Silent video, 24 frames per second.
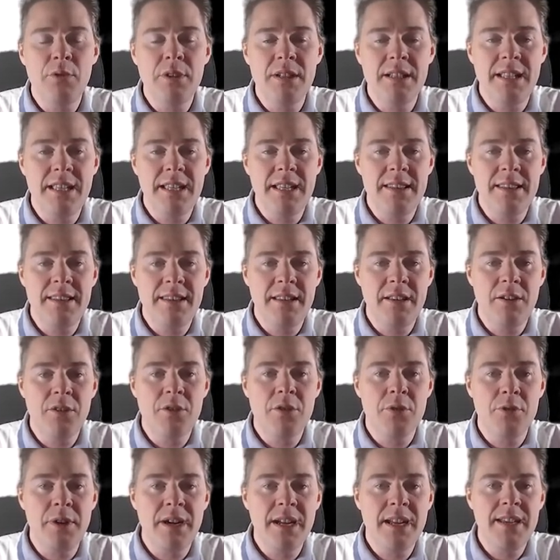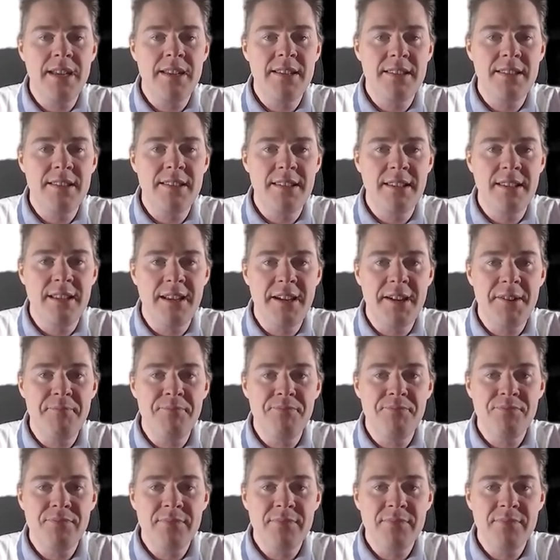will get the correct. Um,